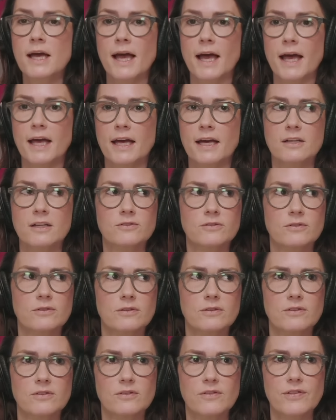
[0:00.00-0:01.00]
And
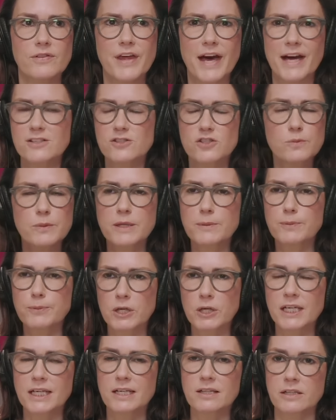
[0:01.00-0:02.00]
that should be
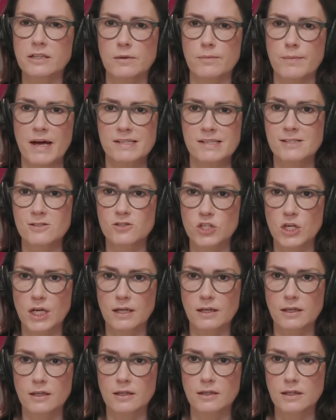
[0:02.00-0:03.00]
pretty clear
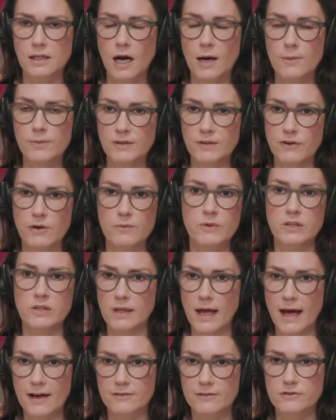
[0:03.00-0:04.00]
messaging coming from the
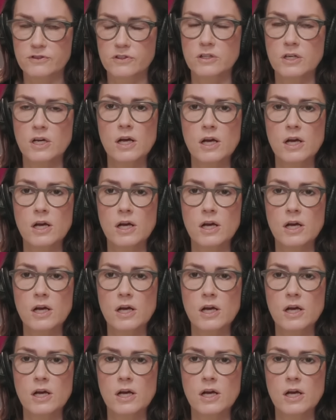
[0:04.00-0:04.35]
left,